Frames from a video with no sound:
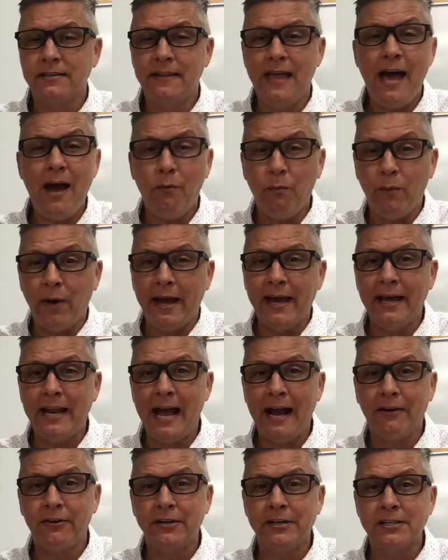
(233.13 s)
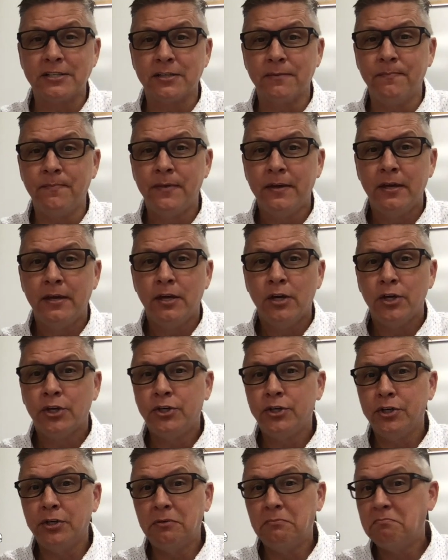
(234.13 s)
And that way, anachronism
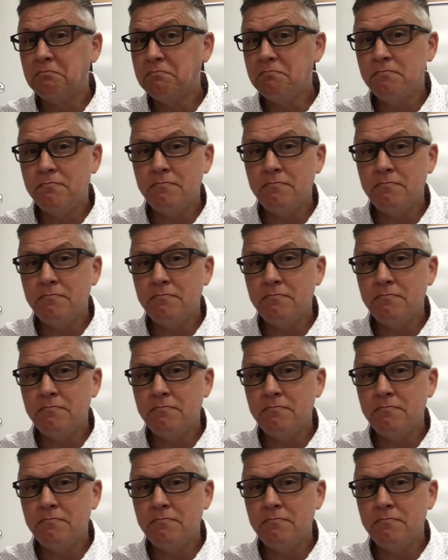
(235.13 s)
could